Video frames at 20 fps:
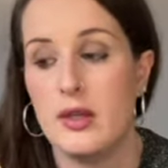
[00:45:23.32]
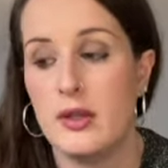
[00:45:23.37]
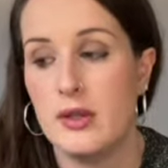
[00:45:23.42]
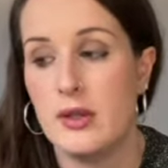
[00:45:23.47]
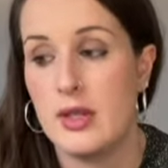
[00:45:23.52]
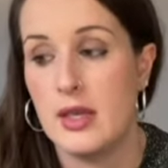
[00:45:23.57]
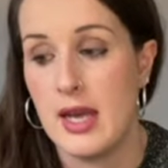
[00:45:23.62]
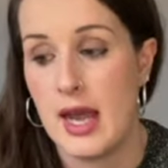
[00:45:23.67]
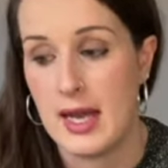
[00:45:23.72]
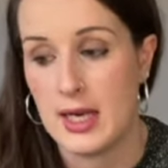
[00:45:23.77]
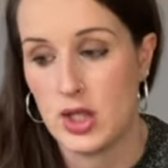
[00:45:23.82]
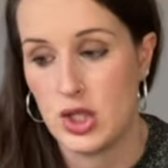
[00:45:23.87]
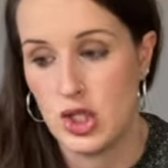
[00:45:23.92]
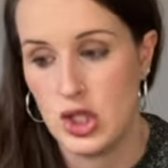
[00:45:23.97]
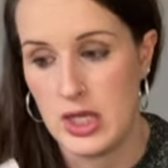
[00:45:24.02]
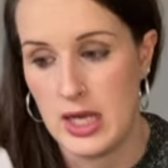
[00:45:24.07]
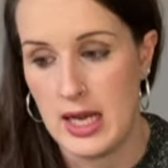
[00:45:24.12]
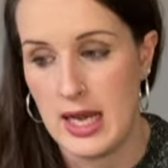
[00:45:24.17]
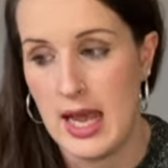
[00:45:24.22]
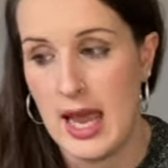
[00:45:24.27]
the next
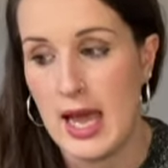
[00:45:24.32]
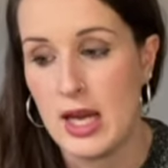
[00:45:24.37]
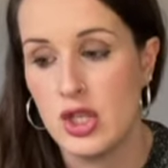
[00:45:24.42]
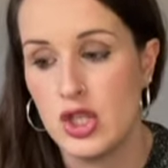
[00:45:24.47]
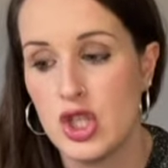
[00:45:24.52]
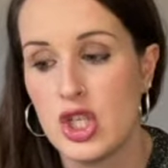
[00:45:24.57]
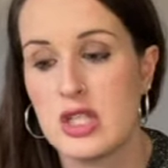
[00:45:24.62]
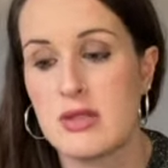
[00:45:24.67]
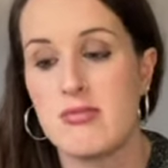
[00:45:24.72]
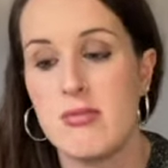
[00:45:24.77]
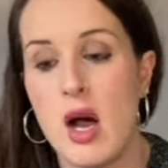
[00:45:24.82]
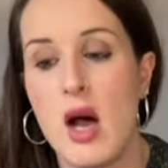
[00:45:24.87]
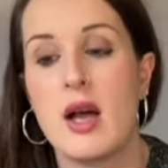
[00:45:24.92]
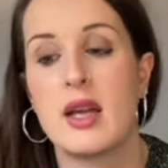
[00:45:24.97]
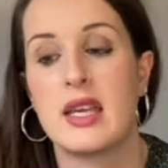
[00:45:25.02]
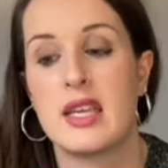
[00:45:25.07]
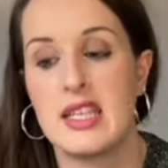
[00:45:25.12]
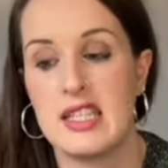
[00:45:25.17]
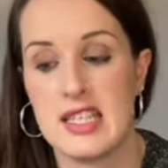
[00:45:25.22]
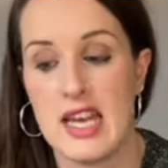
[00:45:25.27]
year and just
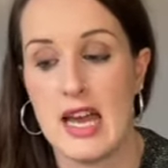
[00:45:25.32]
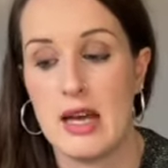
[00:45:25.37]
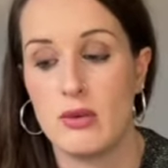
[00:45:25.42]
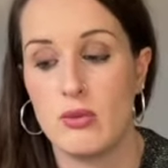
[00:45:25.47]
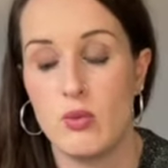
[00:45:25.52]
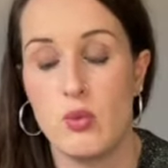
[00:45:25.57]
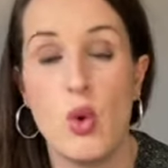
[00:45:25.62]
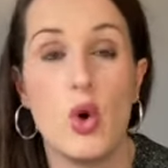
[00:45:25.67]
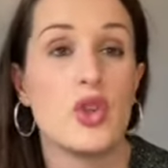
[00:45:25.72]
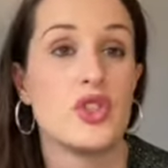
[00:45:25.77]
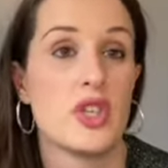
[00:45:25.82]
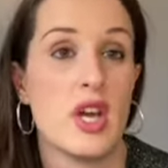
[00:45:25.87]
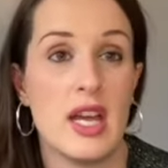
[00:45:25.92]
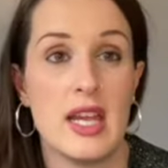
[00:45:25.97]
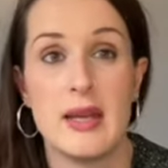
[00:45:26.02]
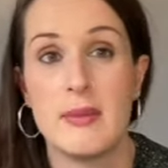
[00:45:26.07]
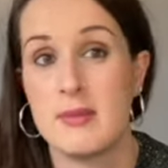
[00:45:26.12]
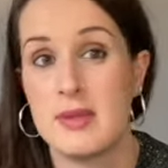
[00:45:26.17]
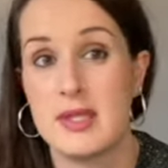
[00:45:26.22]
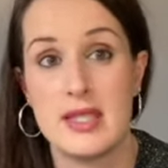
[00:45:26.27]
marking down what I
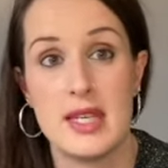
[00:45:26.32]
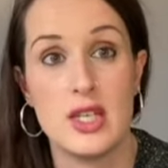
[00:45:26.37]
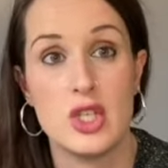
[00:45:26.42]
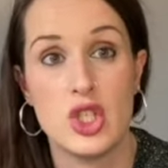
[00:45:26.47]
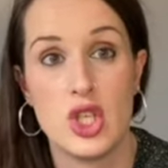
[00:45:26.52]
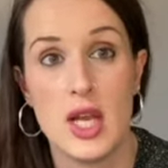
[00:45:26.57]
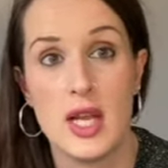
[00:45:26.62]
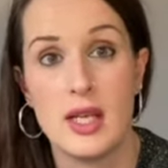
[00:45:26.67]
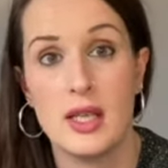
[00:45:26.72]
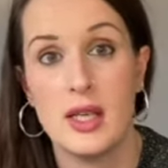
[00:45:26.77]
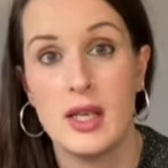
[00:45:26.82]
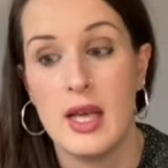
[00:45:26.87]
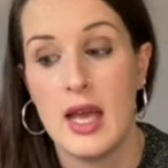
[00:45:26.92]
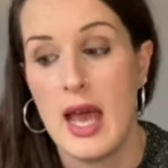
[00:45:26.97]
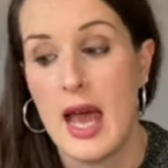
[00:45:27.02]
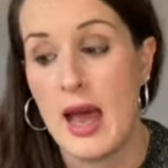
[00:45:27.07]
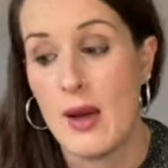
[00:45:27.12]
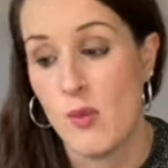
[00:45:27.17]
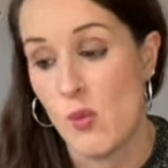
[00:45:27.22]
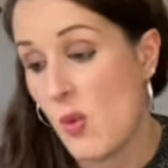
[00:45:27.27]
am stitching
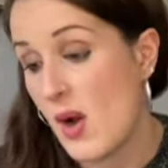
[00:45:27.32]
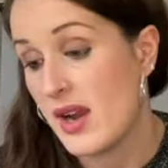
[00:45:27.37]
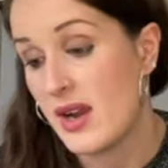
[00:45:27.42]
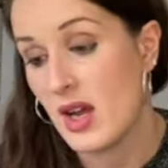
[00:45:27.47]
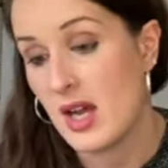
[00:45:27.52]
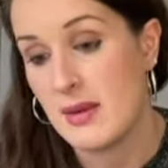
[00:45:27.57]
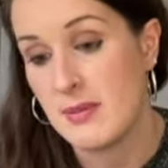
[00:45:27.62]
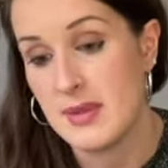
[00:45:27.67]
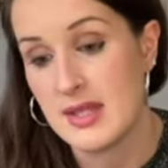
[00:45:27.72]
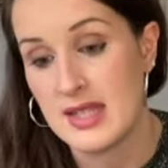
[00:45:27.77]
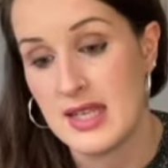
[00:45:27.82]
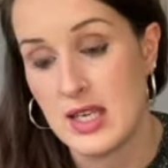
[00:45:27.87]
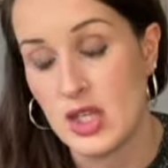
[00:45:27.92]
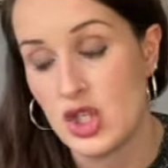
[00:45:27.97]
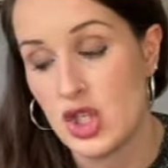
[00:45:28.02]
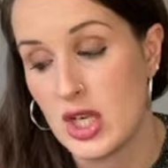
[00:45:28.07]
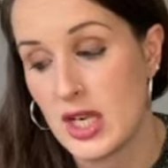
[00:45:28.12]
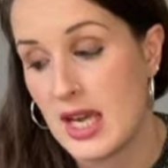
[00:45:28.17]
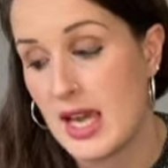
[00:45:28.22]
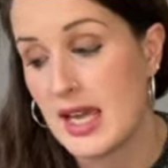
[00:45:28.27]
and when I'm
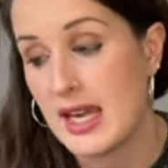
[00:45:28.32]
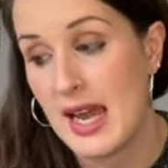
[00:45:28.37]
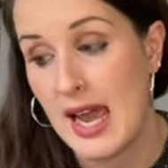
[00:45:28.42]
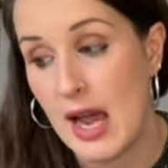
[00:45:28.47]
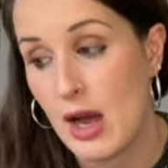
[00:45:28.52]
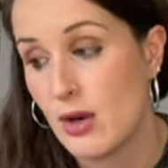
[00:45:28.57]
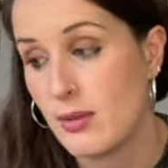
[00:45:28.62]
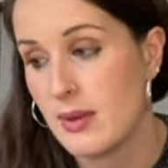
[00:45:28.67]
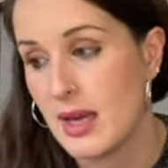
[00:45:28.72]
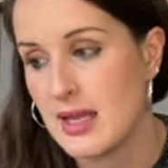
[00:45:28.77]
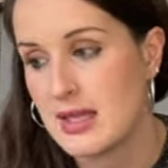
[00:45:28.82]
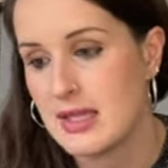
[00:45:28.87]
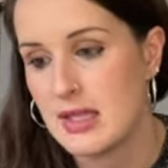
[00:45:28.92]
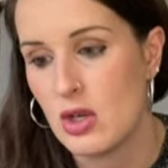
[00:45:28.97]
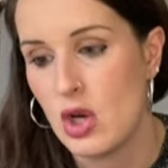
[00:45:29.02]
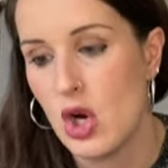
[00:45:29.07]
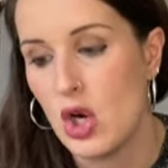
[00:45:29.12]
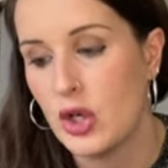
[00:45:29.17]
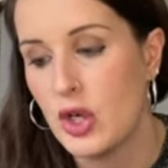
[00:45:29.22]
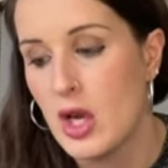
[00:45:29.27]
stitching it and how I'm getting
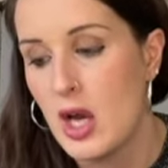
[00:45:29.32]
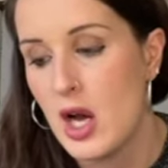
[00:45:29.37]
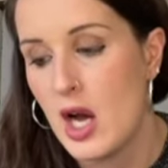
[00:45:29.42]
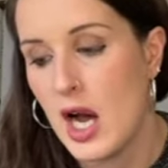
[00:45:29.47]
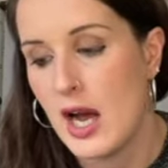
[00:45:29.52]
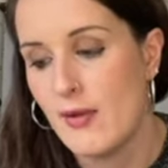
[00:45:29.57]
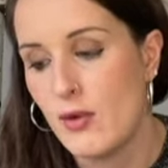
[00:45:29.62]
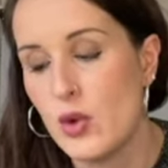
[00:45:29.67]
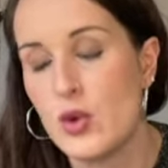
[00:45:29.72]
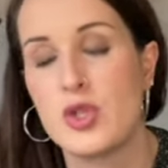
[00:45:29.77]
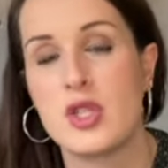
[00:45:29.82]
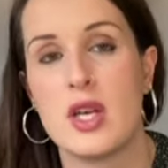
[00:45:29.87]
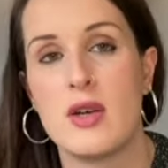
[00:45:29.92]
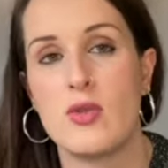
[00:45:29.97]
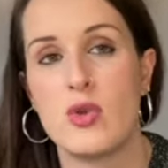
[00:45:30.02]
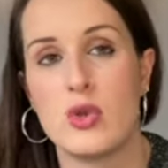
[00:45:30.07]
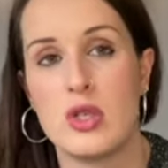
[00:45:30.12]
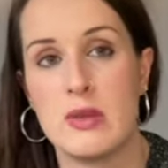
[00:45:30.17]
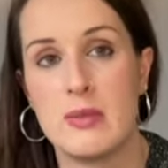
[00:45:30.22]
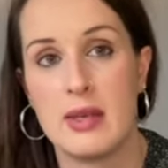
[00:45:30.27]
on. I've also
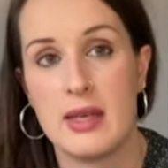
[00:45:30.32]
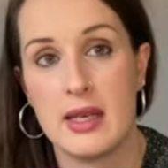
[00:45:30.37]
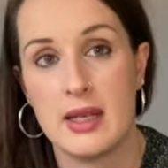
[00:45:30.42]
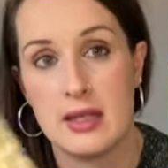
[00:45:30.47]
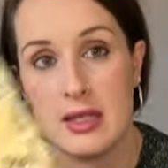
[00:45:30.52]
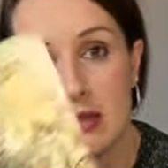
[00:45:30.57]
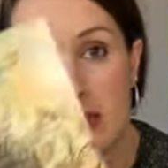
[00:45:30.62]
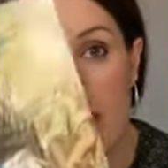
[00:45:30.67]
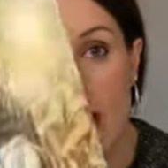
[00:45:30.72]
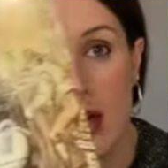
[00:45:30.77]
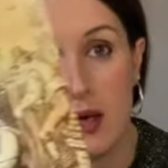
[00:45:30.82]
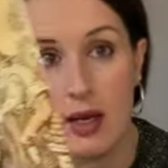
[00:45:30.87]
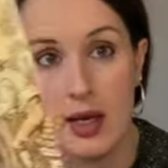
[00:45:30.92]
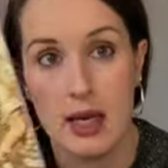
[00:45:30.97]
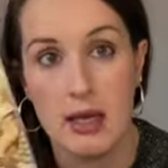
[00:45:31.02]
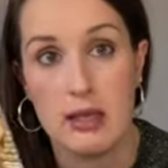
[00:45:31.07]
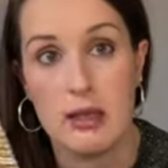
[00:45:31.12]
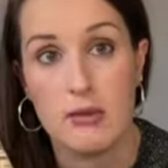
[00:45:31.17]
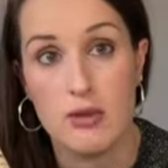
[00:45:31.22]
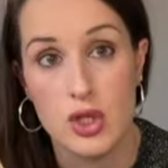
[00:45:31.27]
already begun to mark
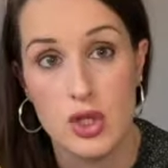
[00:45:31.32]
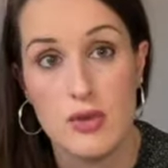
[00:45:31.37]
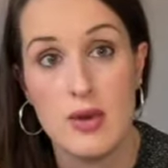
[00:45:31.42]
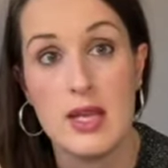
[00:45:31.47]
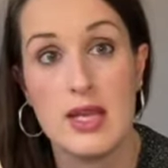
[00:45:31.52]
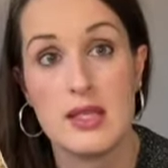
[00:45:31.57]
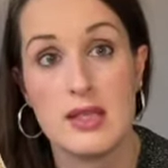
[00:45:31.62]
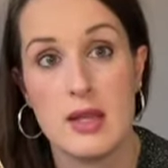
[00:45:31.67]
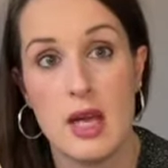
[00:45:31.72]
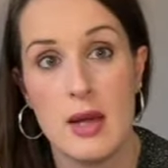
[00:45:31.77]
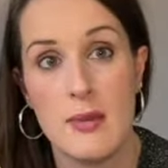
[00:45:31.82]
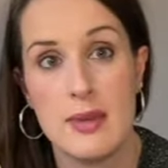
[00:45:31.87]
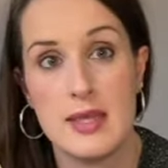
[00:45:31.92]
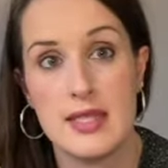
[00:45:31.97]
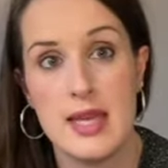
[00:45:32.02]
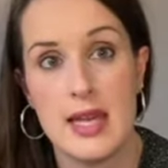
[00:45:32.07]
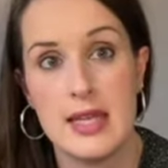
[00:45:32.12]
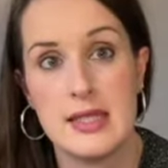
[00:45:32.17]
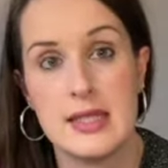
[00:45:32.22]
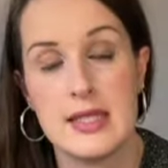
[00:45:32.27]
in the retreats that I'm
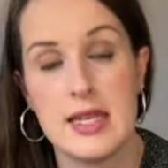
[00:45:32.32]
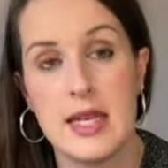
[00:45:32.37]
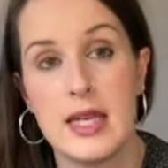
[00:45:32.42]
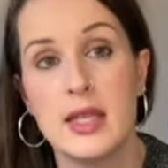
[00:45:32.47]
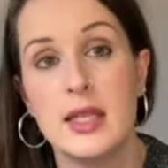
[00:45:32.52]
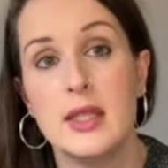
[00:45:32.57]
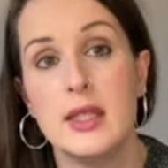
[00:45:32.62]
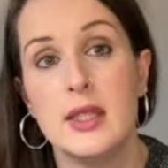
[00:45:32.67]
attending.